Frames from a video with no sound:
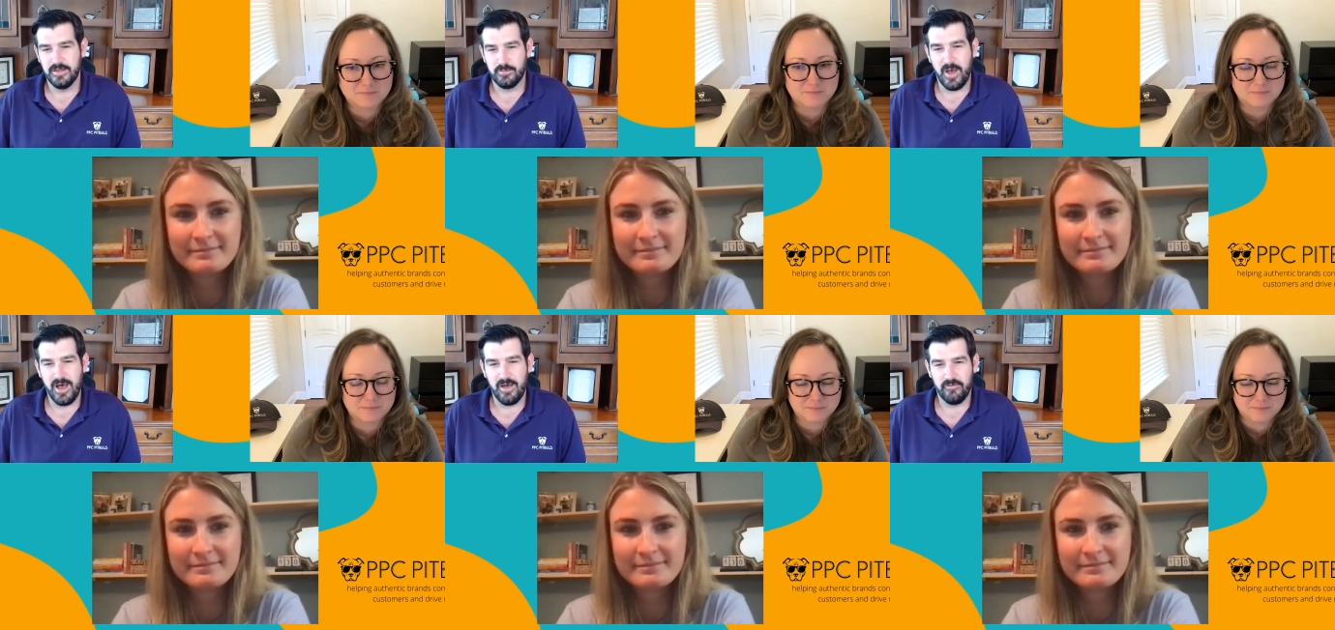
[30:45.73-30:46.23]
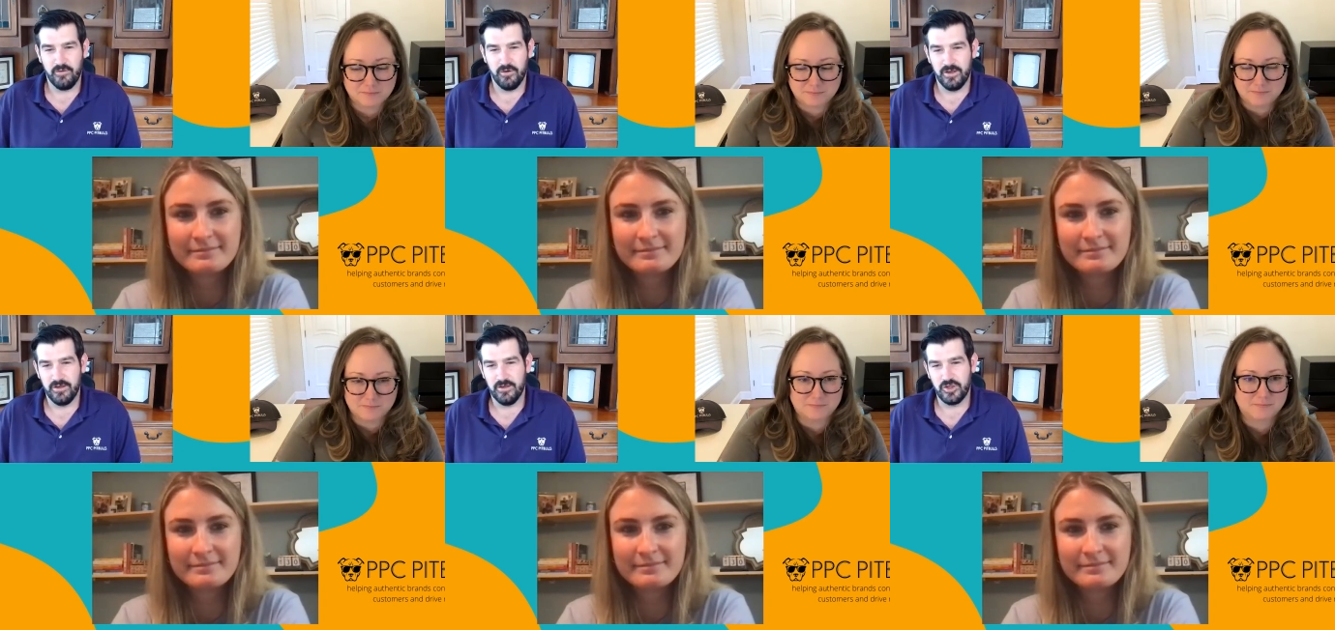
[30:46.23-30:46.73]
Speaker 1: spot
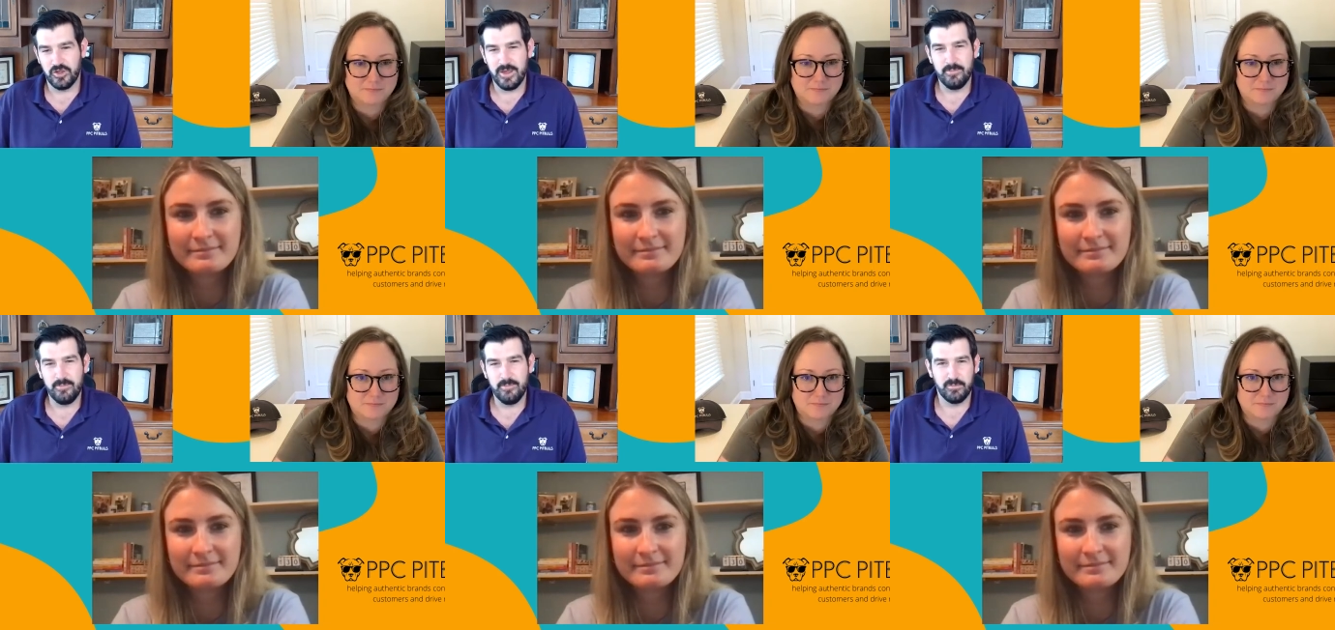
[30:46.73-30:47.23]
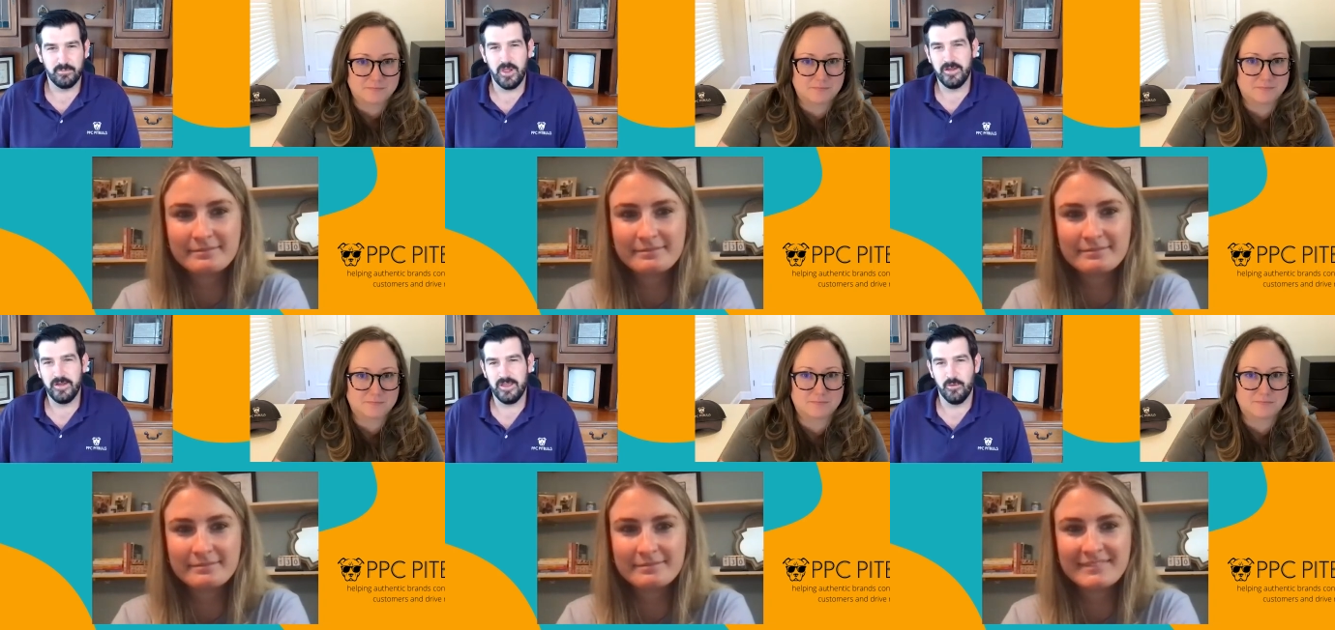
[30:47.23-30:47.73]
for a, a shameless
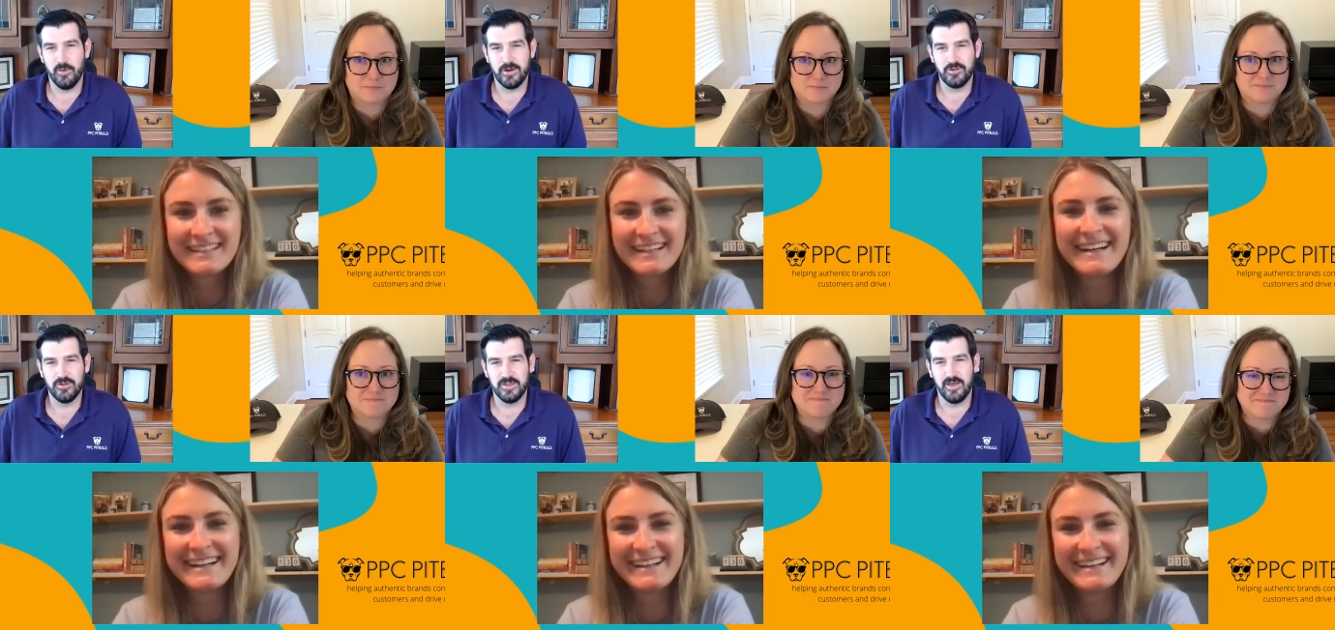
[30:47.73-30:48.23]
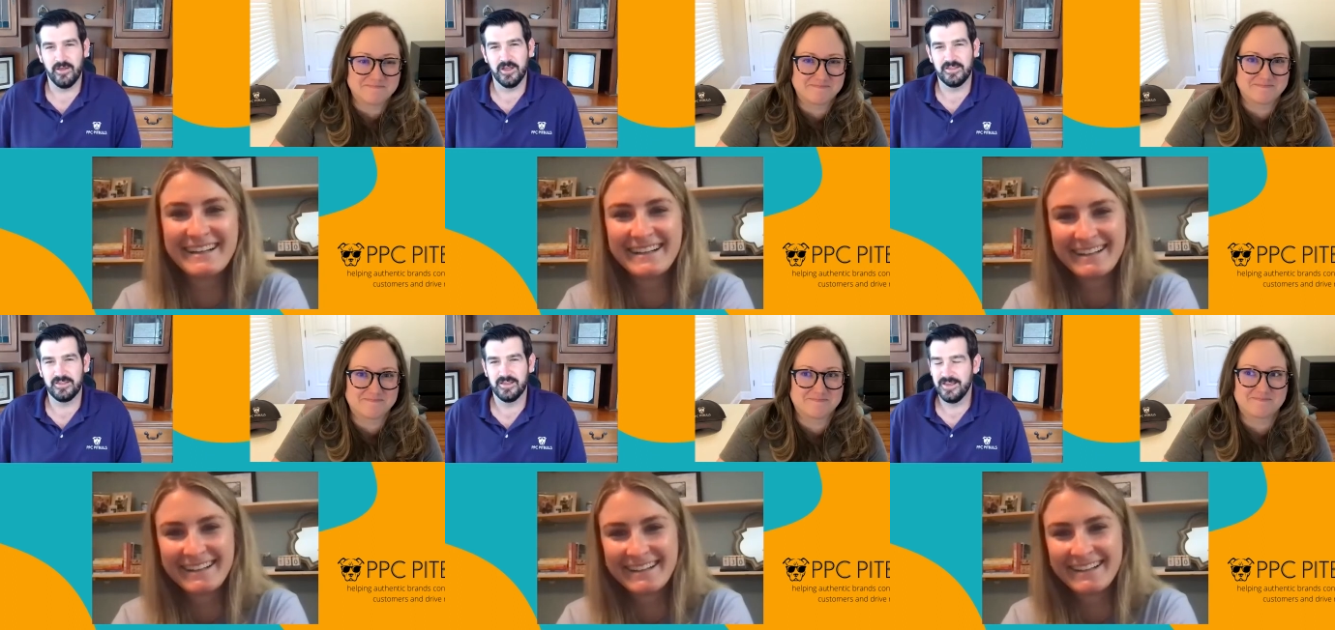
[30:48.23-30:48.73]
plug here. Why don't you tell
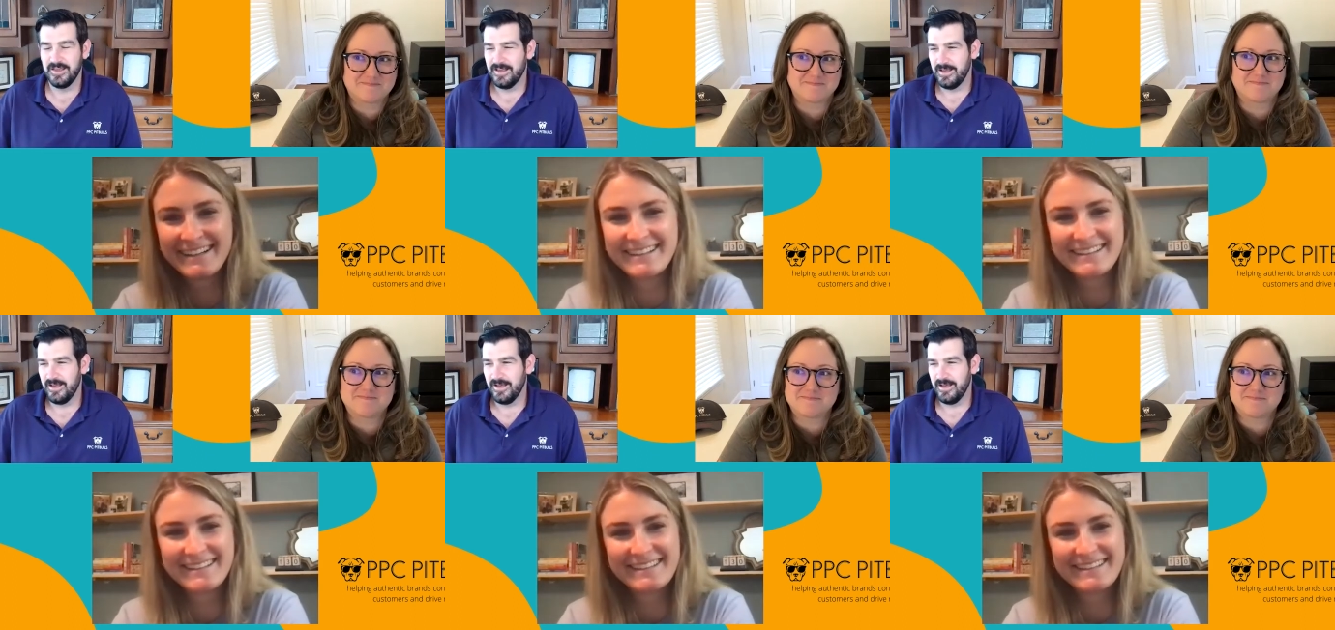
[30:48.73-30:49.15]
us?